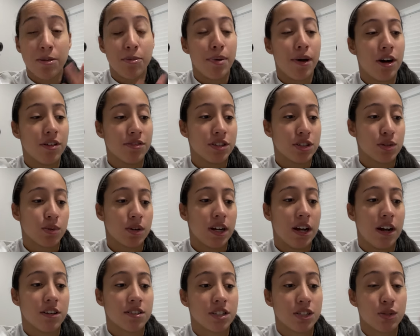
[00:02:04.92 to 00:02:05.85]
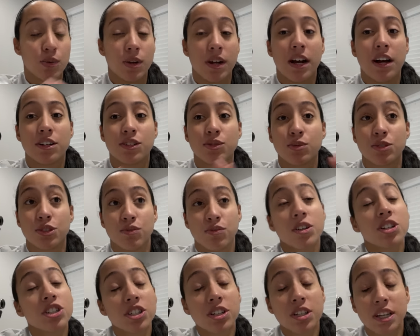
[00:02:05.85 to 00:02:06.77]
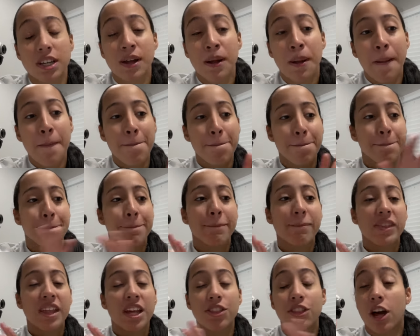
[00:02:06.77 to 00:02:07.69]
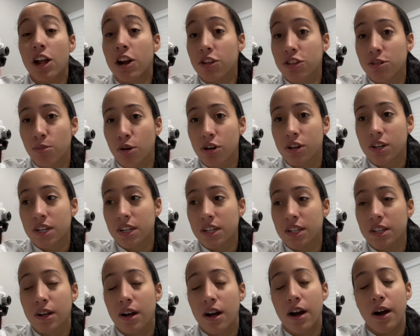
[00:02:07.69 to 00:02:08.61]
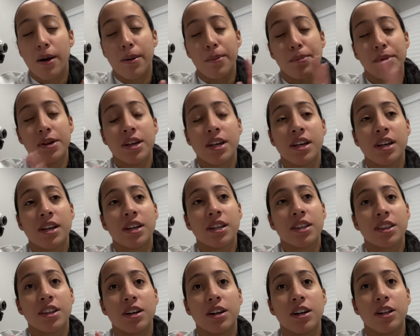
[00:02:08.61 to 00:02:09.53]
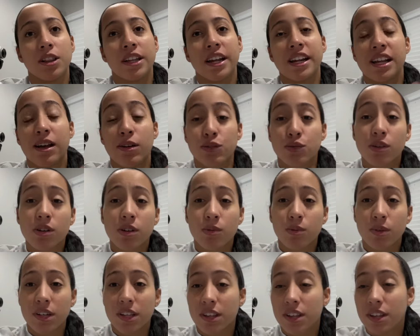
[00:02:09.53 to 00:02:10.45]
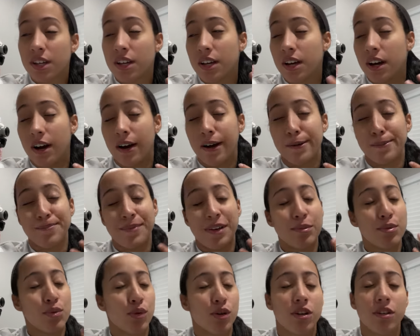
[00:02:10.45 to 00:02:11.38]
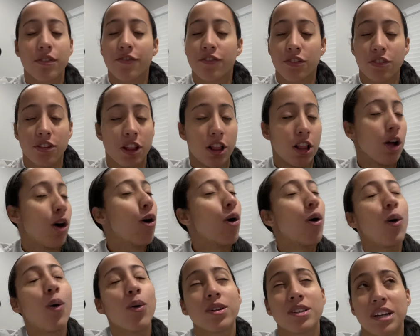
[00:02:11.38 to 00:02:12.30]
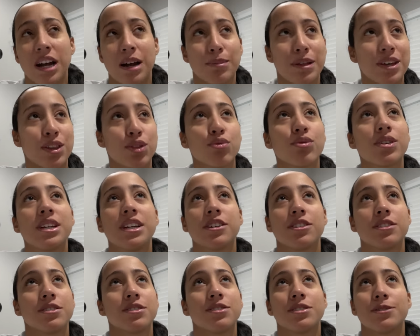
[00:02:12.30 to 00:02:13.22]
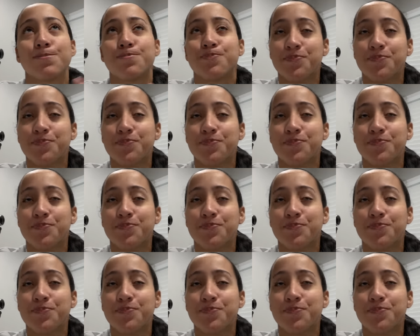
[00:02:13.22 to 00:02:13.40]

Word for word: upon this warehouse. This warehouse was originally not on the market. Um, the lady I was working with, um, I've been working with her for a long time, like three years,